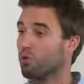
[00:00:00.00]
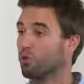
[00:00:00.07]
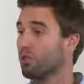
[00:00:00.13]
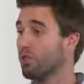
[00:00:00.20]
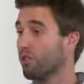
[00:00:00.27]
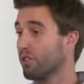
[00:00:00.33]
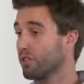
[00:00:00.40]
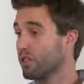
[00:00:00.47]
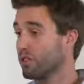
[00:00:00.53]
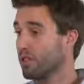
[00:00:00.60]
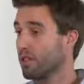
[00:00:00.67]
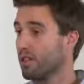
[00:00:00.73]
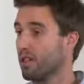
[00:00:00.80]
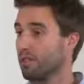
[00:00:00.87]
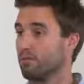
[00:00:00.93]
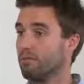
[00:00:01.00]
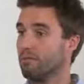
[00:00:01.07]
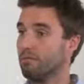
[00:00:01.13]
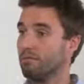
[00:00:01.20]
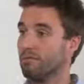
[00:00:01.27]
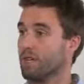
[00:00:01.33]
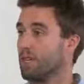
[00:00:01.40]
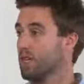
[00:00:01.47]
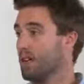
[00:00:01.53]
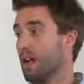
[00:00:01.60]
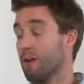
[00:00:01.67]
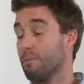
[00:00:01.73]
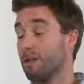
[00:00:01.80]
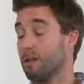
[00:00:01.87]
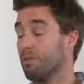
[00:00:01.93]
or university, and
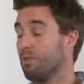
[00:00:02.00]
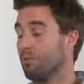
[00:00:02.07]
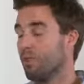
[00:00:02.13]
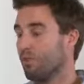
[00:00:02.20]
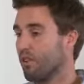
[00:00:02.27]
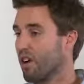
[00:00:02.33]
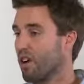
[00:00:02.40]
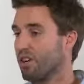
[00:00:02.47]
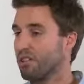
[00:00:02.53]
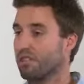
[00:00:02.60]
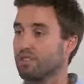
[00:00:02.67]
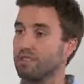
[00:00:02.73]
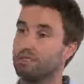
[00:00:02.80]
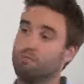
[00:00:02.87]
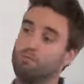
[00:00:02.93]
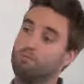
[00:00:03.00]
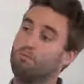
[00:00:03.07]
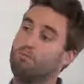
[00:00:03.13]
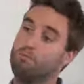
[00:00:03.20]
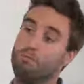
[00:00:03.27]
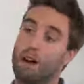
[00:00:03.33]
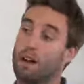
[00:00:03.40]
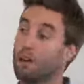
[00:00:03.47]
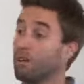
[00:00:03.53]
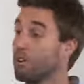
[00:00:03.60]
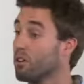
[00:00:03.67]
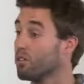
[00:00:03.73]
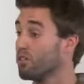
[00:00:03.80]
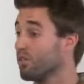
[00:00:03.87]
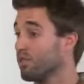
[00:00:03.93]
a big group of guys and
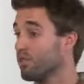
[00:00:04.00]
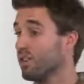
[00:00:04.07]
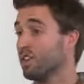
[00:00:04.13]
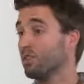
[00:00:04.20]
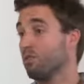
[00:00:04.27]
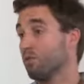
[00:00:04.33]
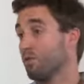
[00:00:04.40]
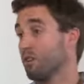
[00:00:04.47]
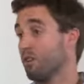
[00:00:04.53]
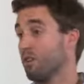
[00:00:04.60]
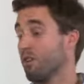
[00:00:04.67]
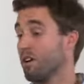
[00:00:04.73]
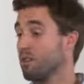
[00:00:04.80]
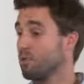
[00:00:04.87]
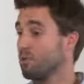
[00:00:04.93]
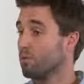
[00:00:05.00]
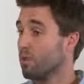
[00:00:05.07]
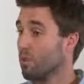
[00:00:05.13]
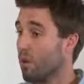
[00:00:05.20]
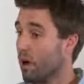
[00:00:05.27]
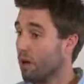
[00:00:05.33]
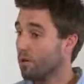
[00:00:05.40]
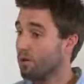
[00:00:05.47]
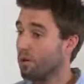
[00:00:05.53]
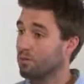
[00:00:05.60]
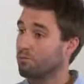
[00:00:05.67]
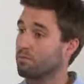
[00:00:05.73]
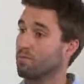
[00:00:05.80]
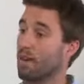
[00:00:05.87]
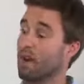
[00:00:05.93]
girls, 15 to 20 of us, will go out
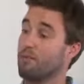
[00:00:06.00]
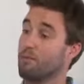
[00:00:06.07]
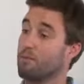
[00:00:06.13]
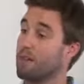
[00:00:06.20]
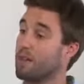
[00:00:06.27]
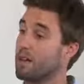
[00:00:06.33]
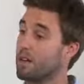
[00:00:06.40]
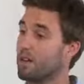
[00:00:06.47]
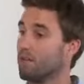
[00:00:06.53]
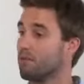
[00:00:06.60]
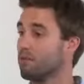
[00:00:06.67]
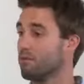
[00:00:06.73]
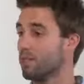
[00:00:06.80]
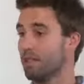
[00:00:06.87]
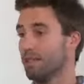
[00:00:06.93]
and have a meal or